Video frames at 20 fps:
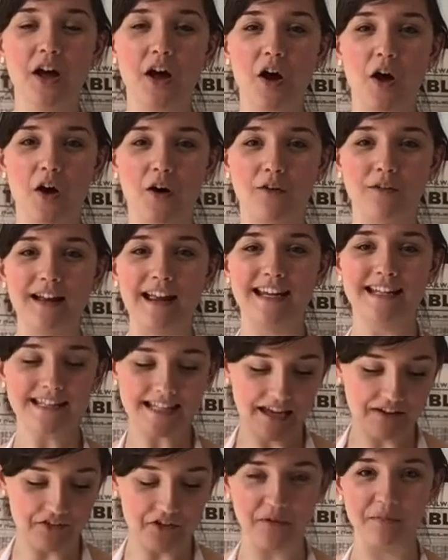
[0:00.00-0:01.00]
All right,
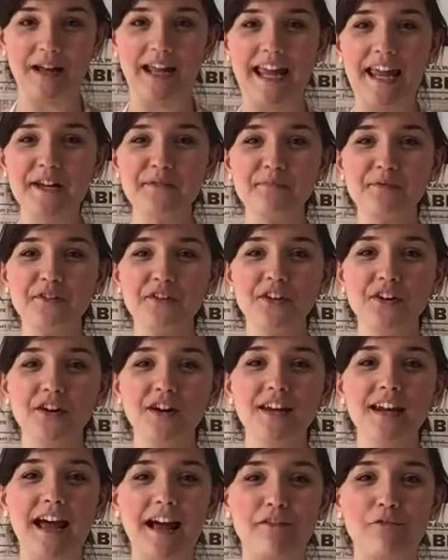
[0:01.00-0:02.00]
I've got my apron
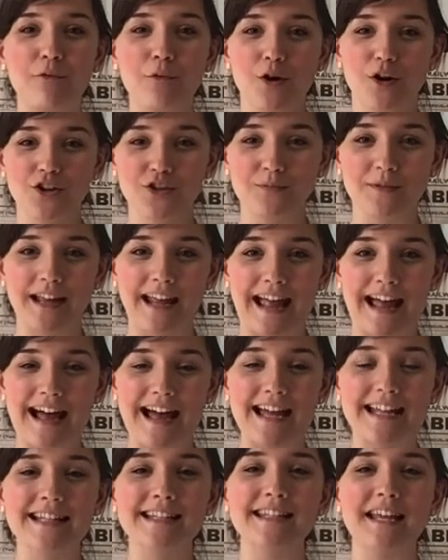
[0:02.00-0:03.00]
on, I've washed my
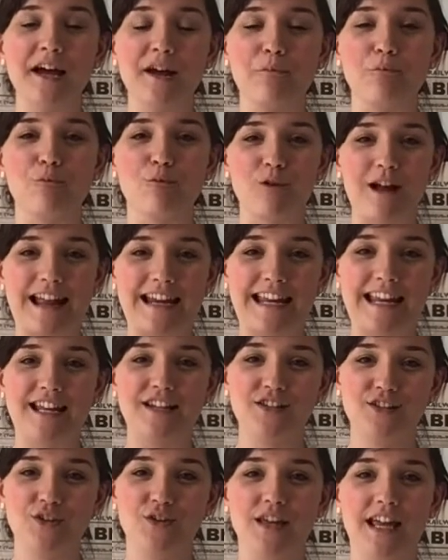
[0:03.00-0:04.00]
hands, I'm ready
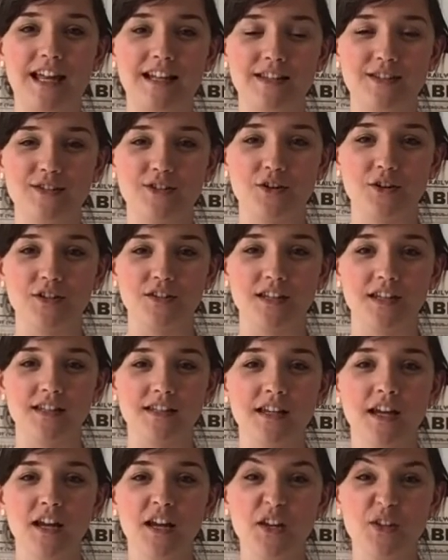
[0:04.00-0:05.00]
to get started.
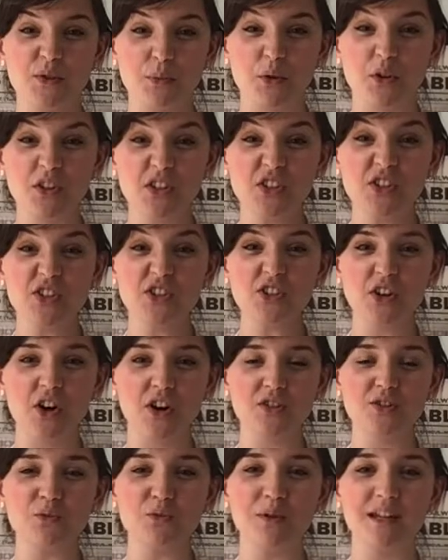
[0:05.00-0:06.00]
So we're going to
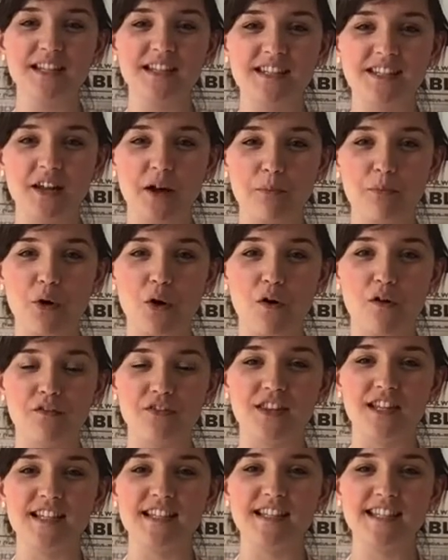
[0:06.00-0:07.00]
start with some of
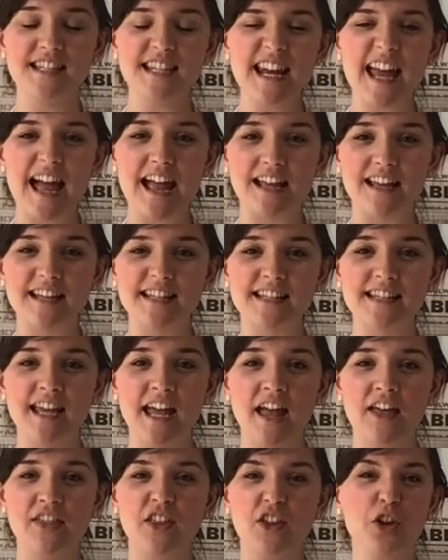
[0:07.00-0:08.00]
the snacks
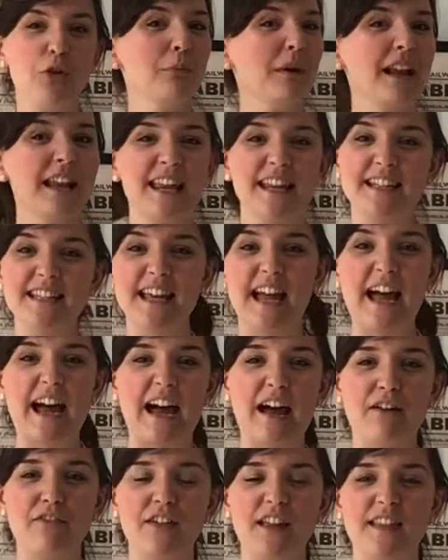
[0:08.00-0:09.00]
that you might like to
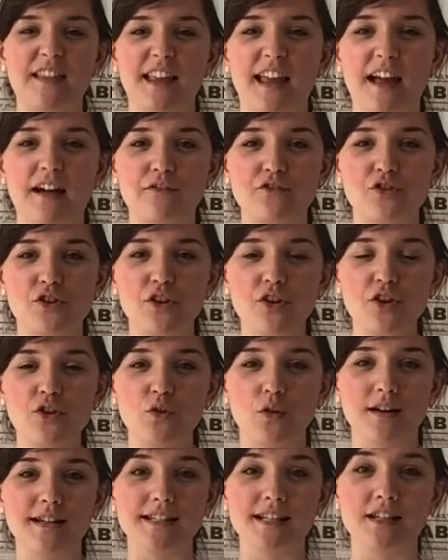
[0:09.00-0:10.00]
have in the afternoon
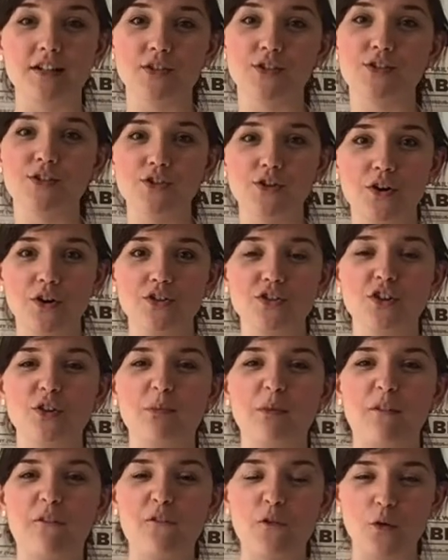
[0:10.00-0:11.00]
or as a little starter
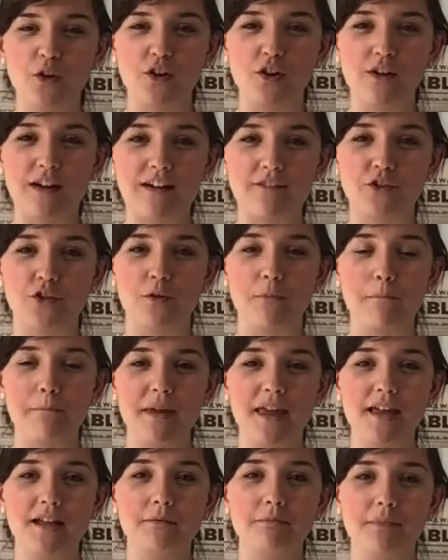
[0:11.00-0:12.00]
before you have your
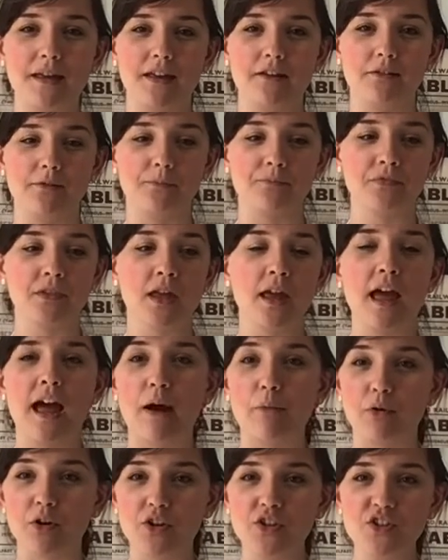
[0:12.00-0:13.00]
main meal.
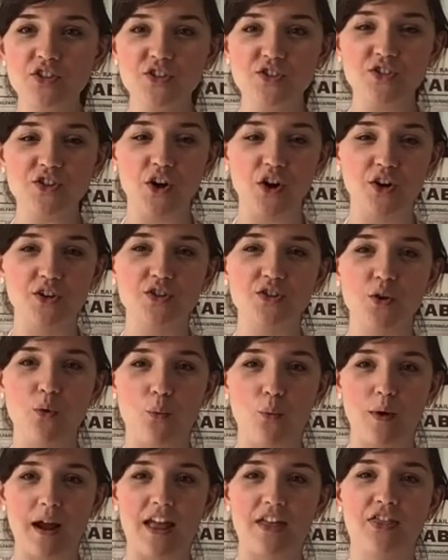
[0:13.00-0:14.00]
And we're going to start
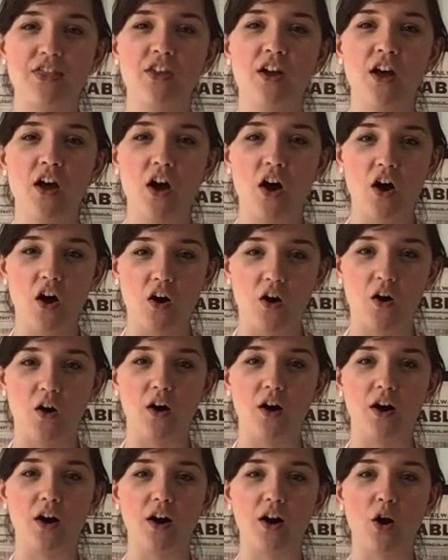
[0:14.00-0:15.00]
with
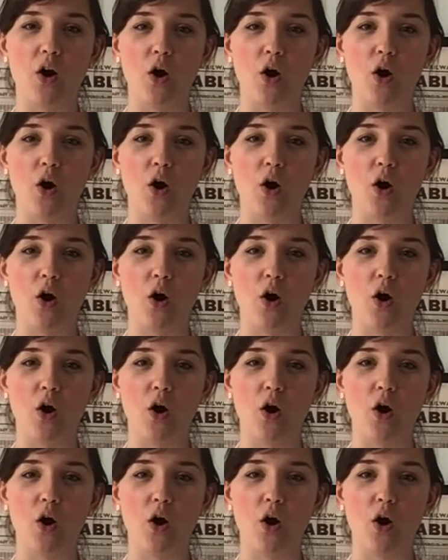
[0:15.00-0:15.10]
our